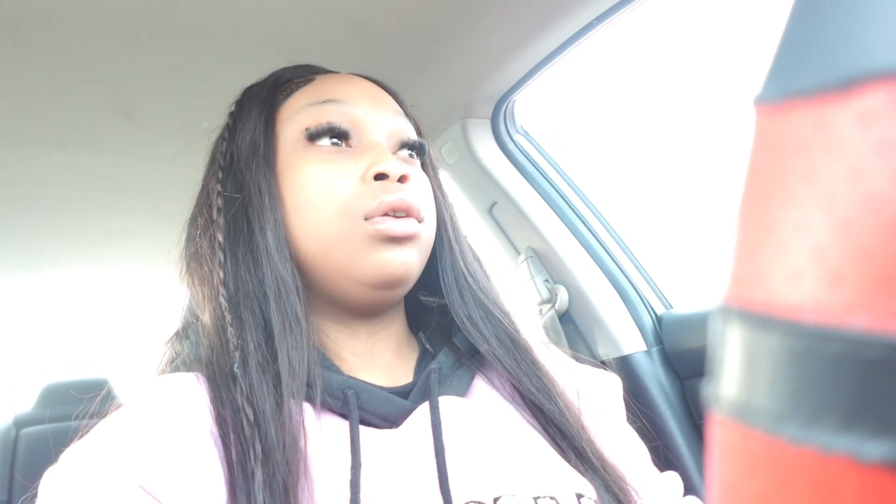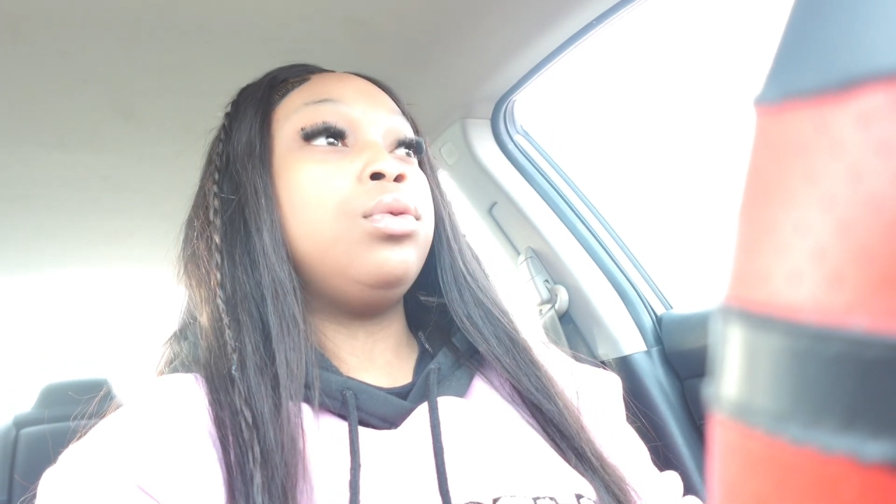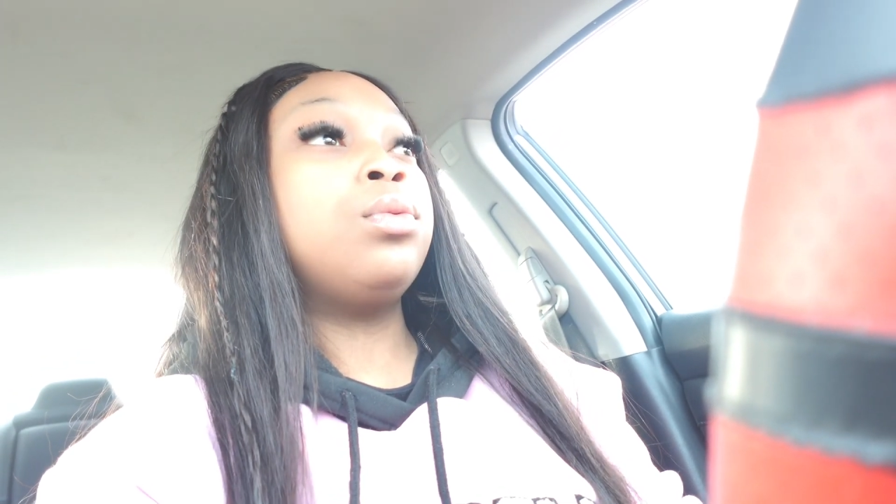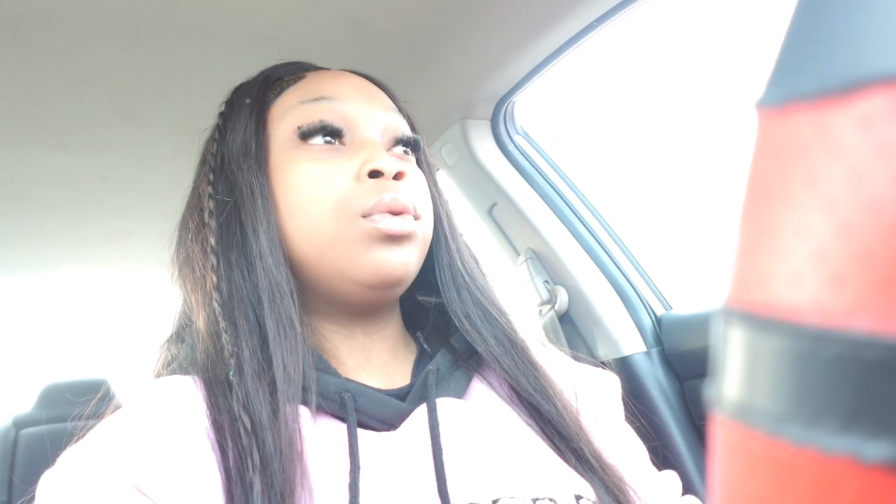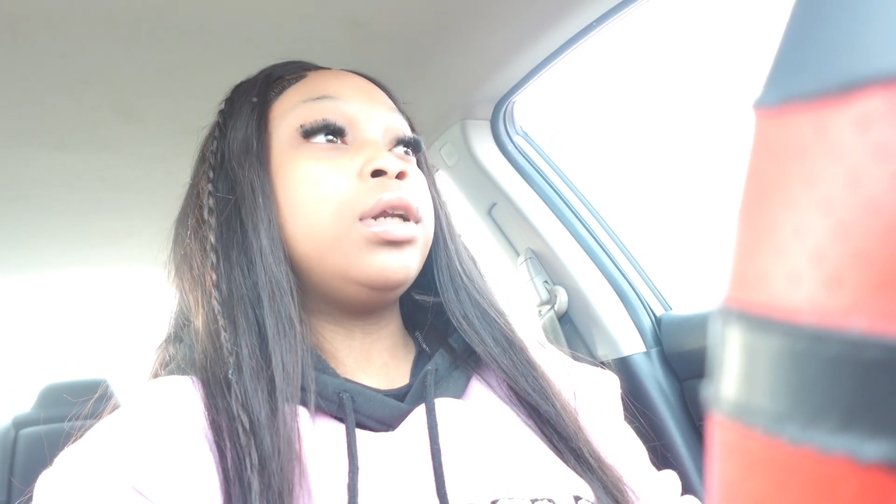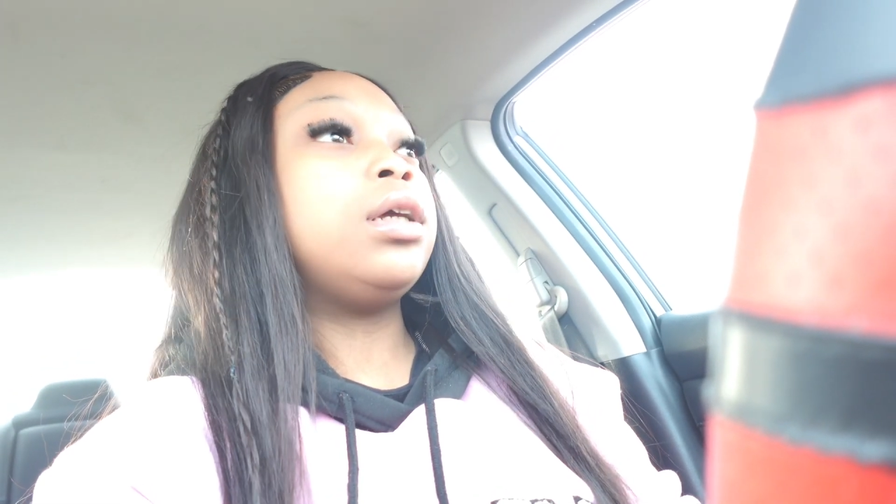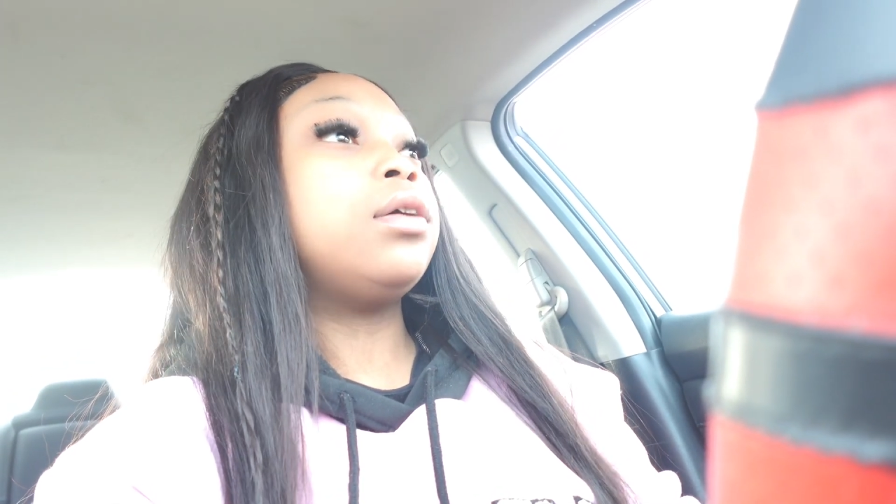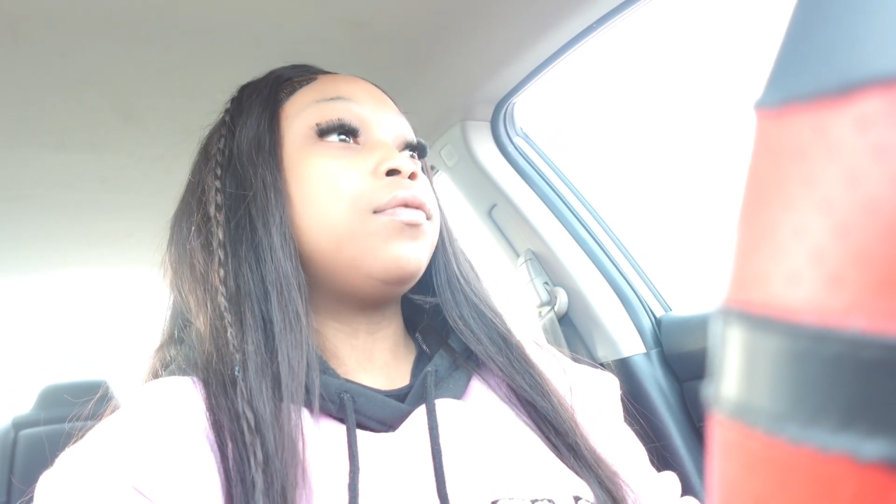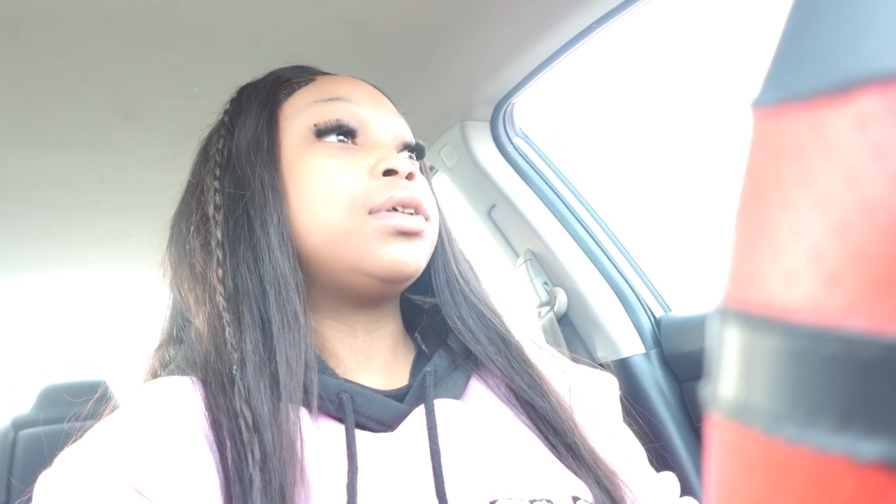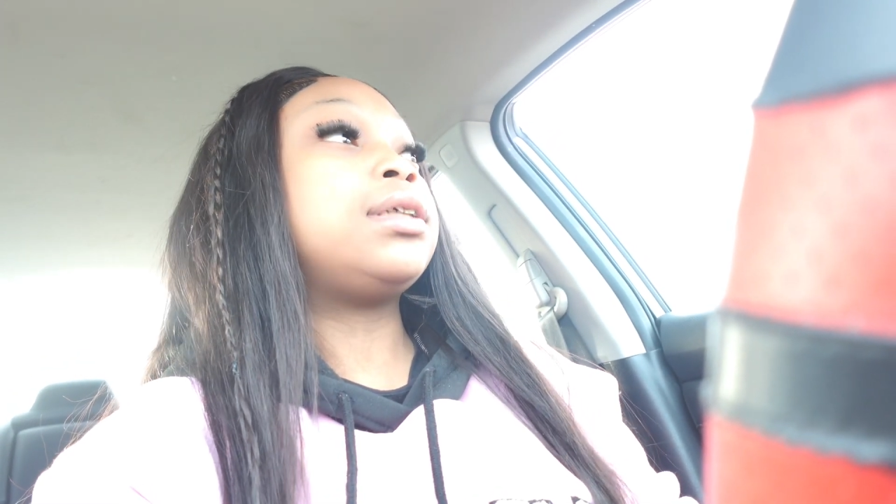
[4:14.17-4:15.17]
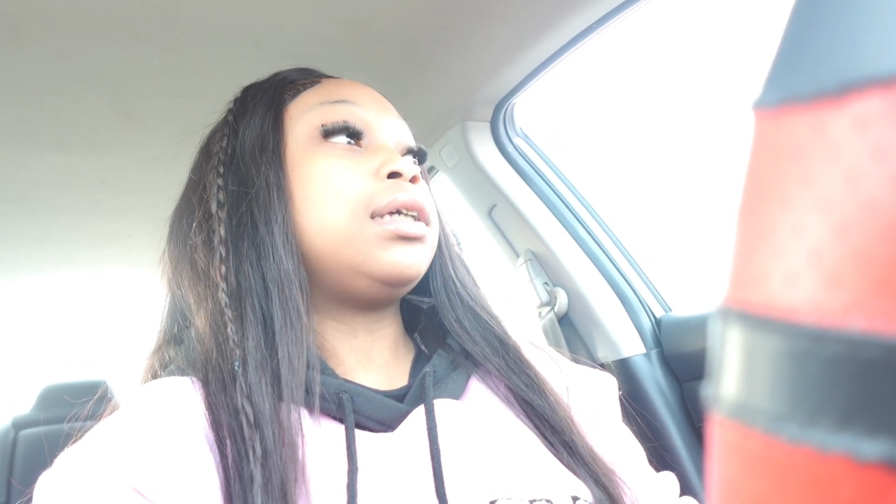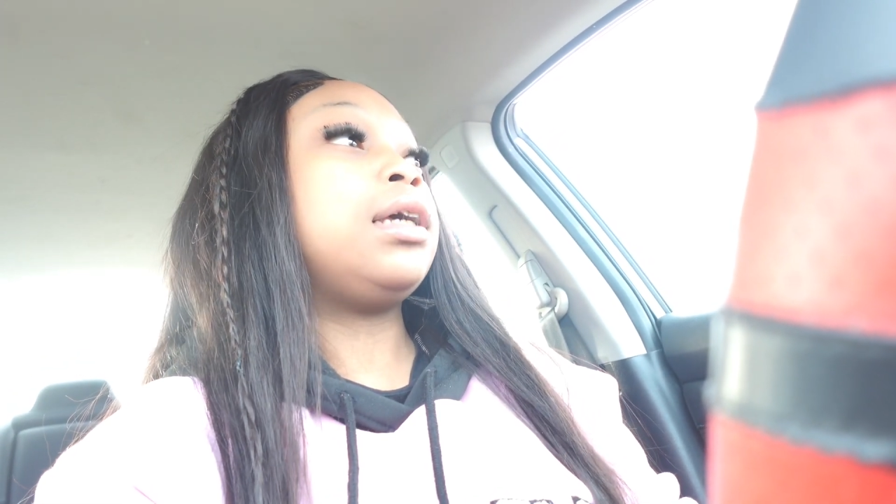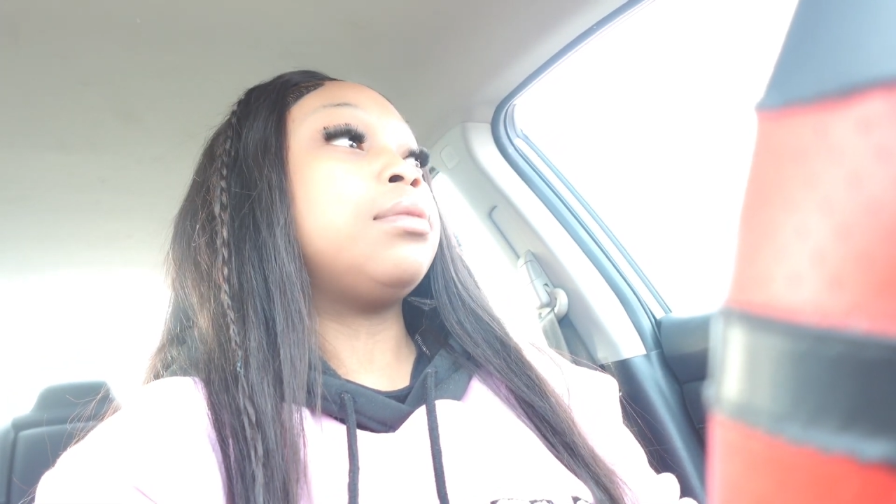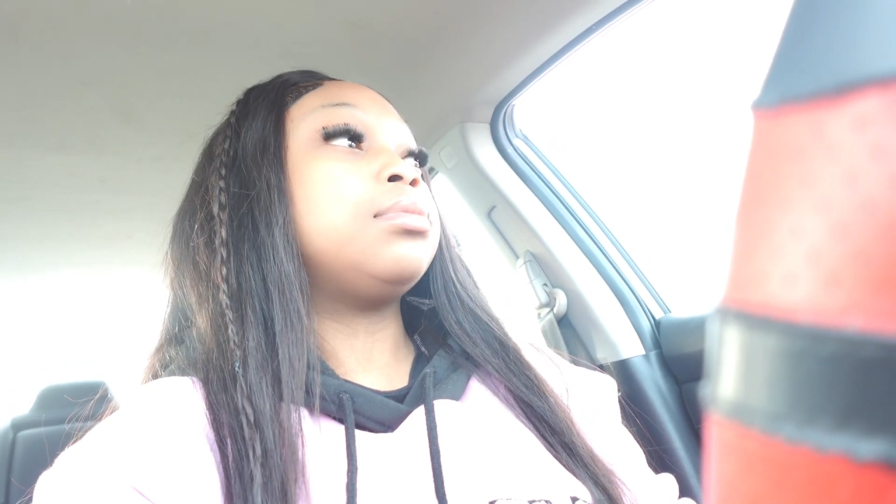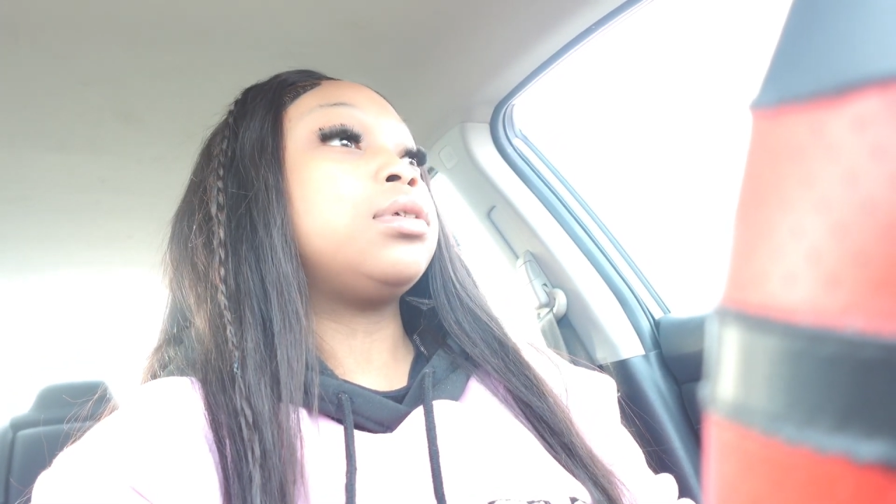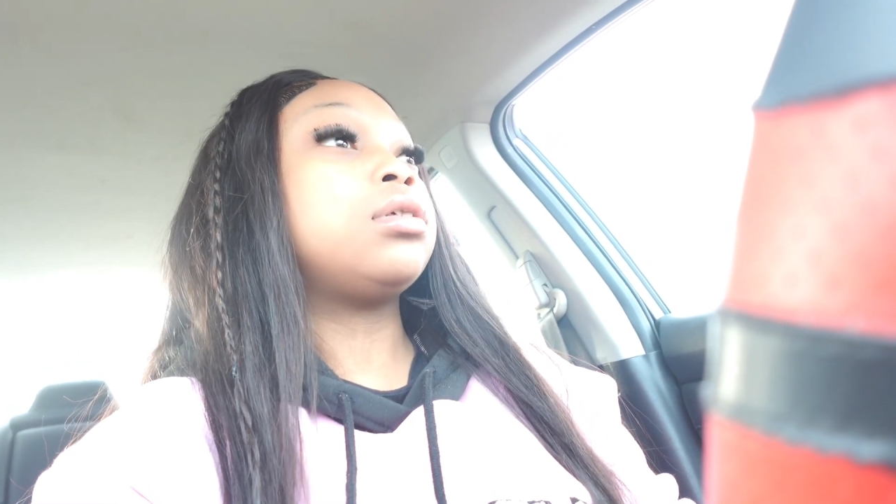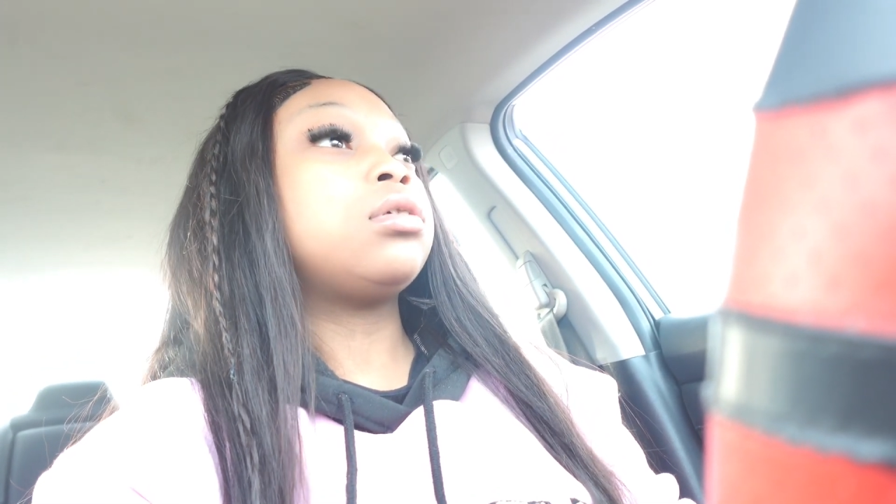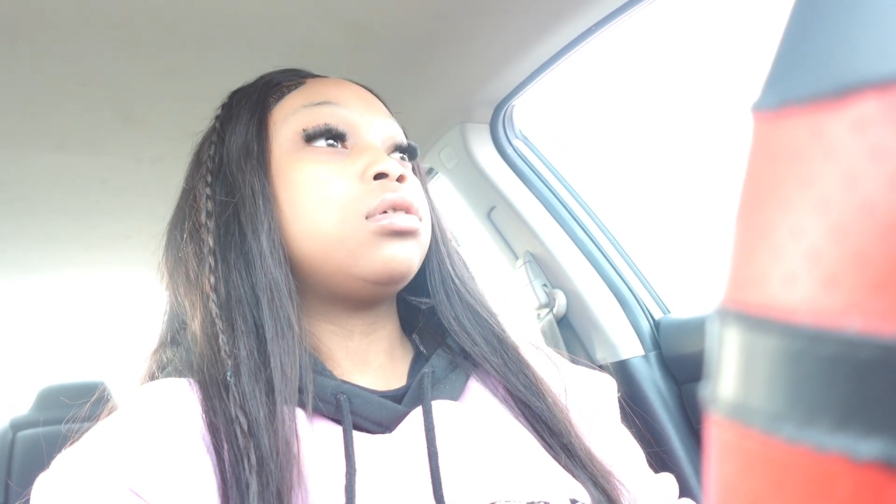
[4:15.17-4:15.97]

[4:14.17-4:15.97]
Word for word: doing it for Sam's